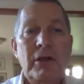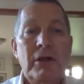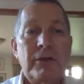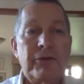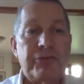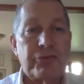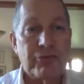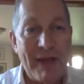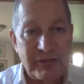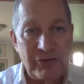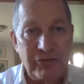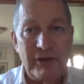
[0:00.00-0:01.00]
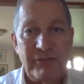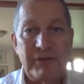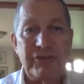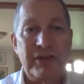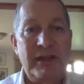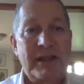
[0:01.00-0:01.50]
The strategy for
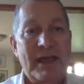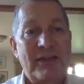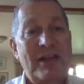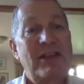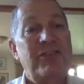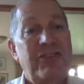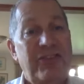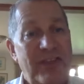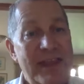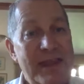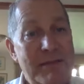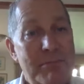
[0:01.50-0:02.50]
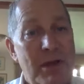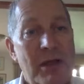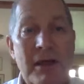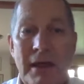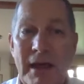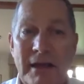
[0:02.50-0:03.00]
TCAT and its team,
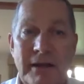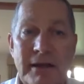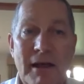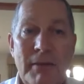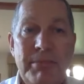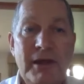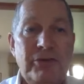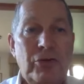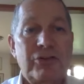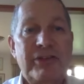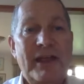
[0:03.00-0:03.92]
headed up by Dr.